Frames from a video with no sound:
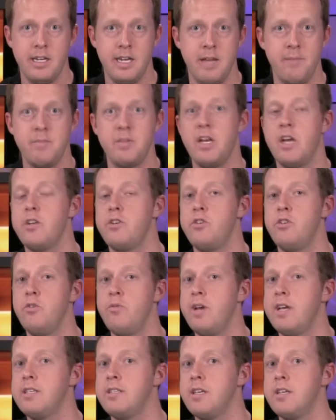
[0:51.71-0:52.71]
an M dot
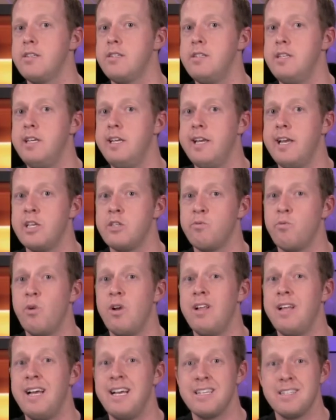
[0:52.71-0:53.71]
two S S D, as
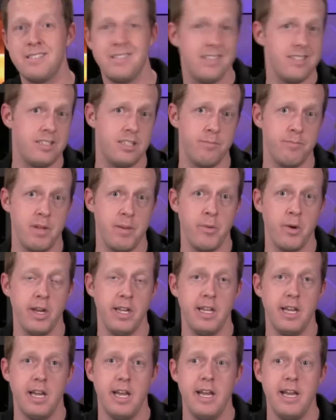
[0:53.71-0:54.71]
well as system
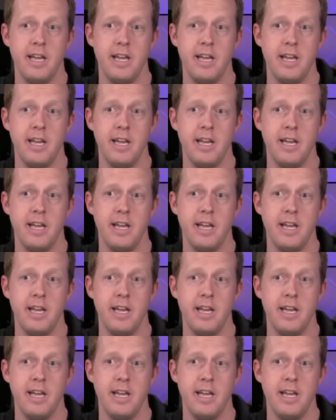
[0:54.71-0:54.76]
memory.